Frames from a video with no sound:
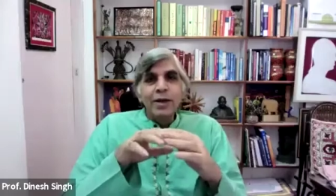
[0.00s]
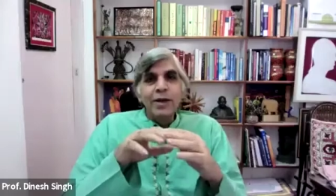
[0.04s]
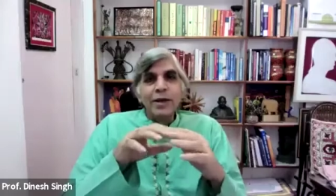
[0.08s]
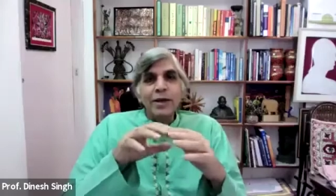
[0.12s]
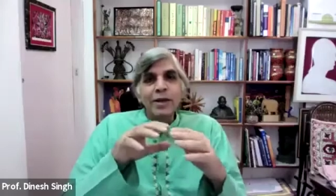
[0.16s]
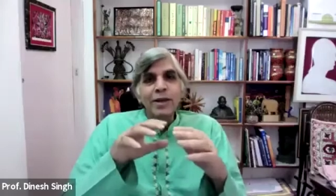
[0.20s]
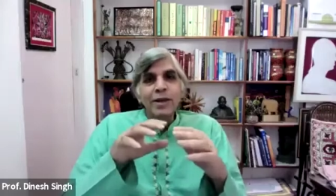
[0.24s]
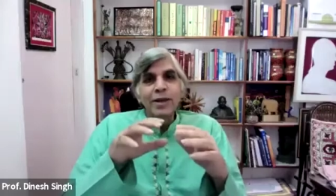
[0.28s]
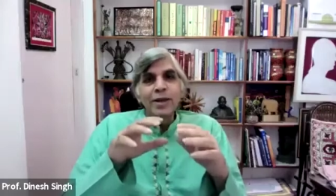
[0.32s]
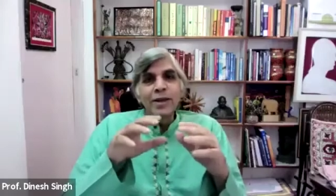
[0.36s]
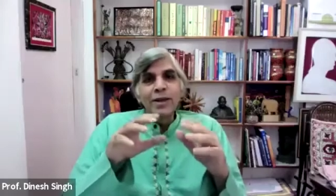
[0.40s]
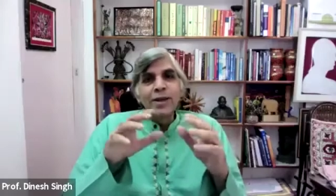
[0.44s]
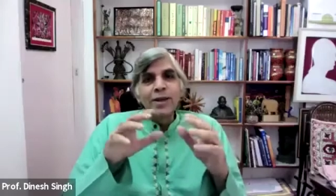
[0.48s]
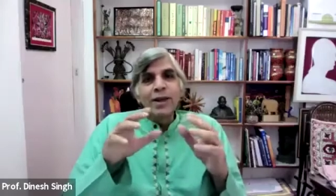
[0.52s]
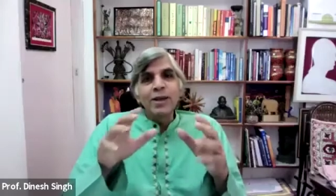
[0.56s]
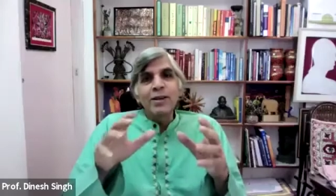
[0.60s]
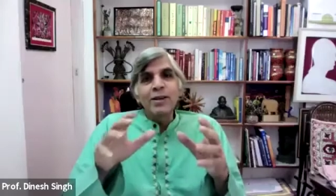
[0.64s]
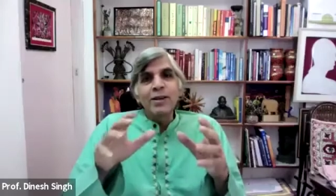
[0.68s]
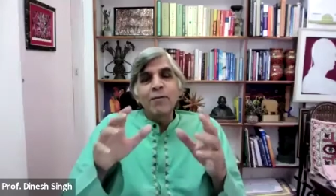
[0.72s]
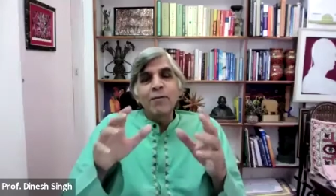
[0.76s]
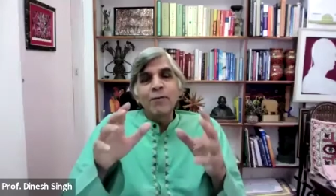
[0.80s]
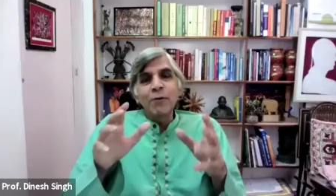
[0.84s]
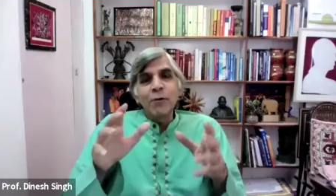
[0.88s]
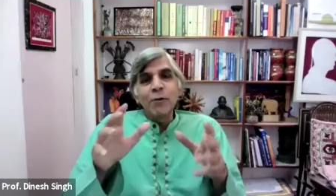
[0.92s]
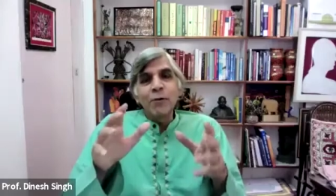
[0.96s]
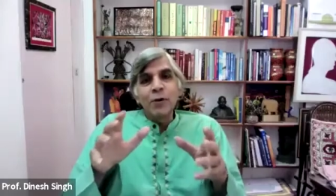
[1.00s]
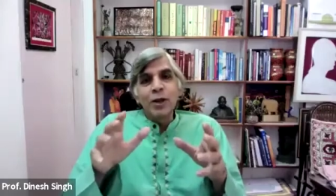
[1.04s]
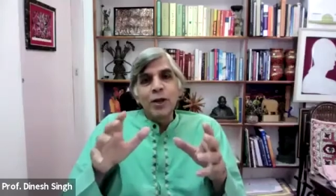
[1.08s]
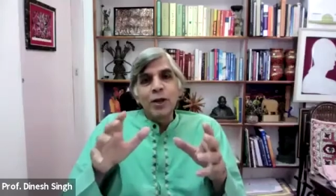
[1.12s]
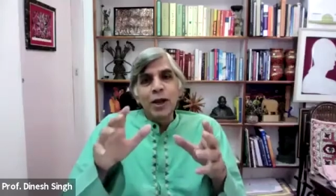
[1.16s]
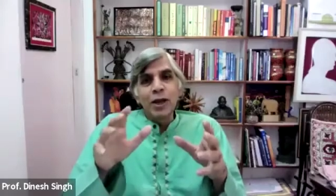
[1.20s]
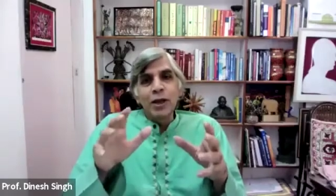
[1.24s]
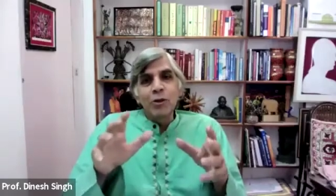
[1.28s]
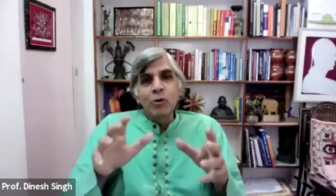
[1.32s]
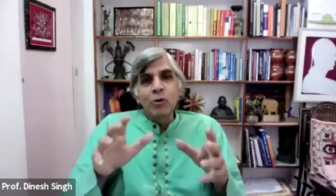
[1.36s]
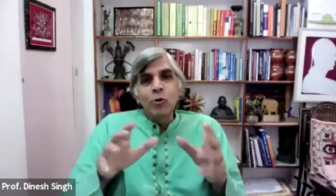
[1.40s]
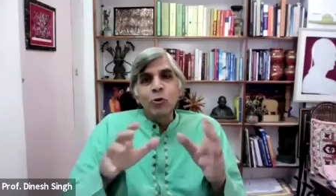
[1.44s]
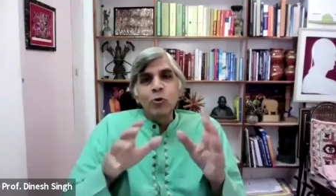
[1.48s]
the data for
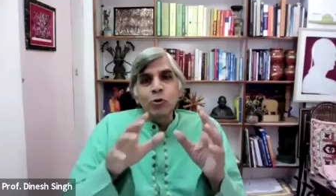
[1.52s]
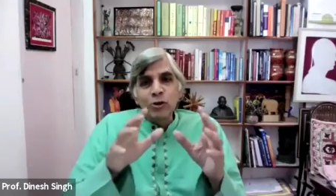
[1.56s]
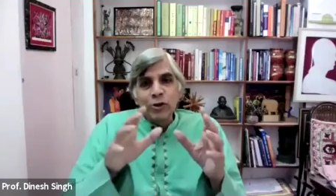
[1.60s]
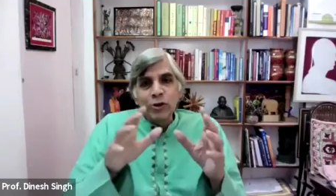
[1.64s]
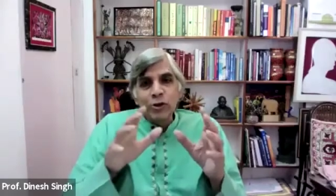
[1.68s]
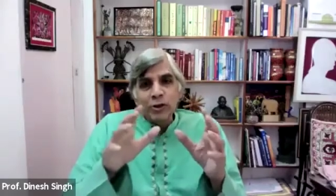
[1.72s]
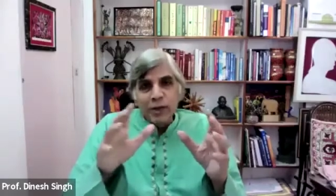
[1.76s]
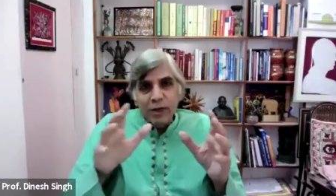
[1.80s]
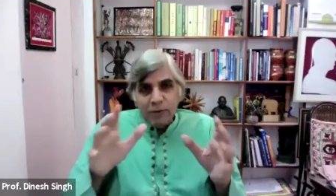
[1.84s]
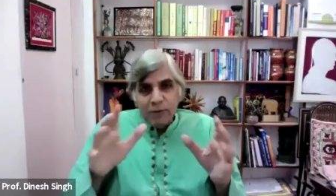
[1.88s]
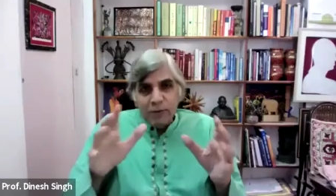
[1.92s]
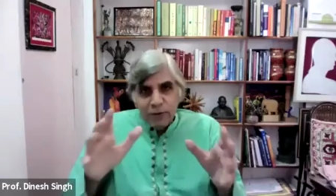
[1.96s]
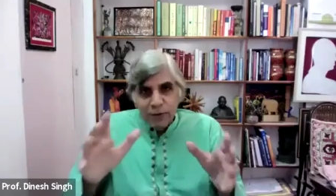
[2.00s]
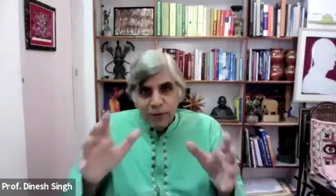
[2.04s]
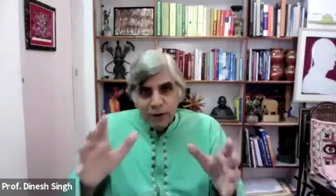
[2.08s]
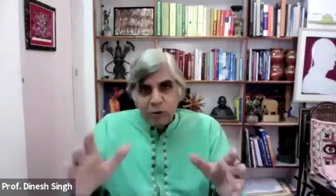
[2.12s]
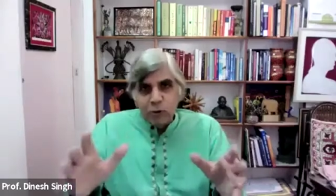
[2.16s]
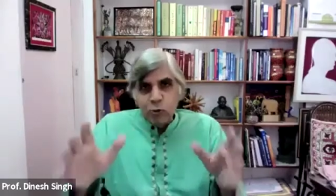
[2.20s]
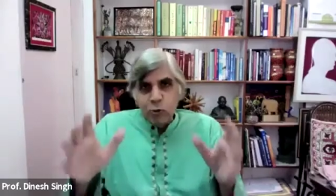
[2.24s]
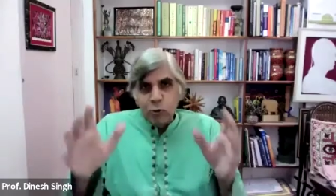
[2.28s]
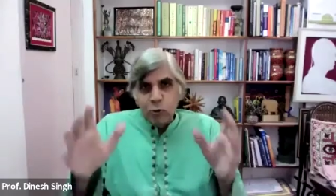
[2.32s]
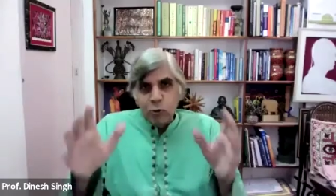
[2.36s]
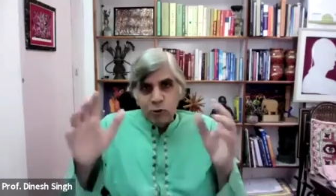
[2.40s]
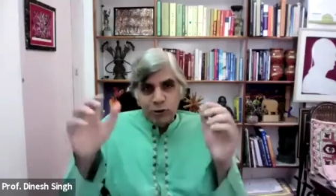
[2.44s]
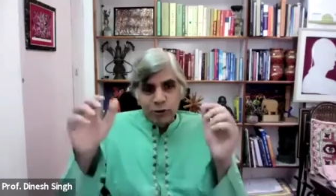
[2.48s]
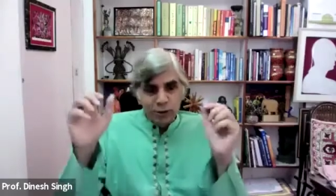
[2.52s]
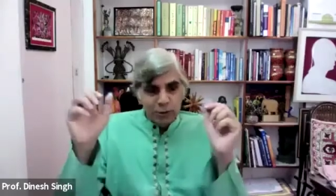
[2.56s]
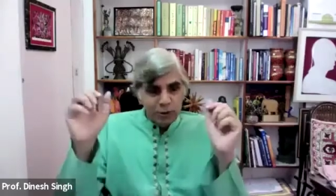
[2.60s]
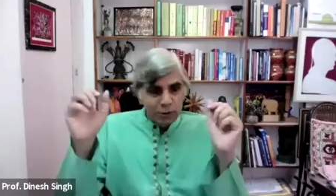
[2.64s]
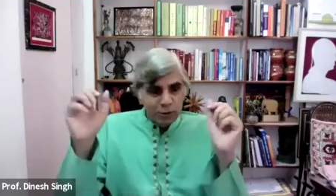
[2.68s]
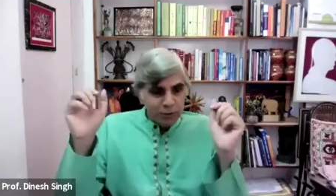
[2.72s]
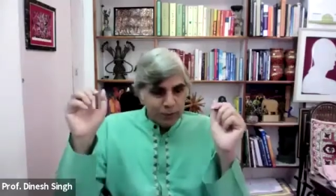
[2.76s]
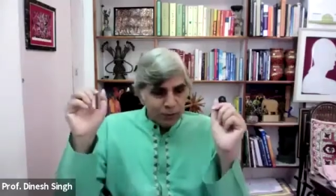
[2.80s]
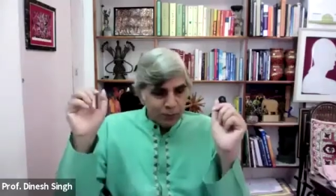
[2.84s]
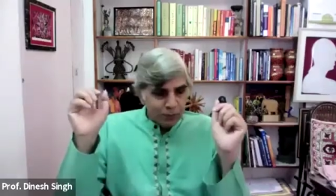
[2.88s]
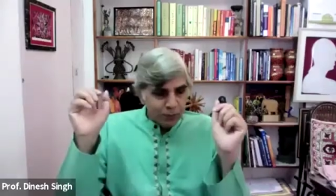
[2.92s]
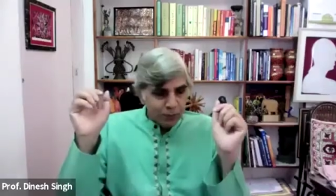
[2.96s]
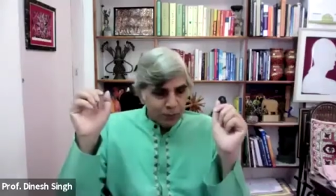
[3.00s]
Delhi through several
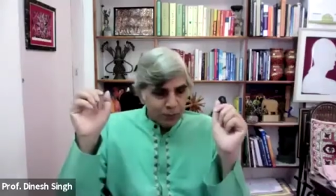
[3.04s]
sources.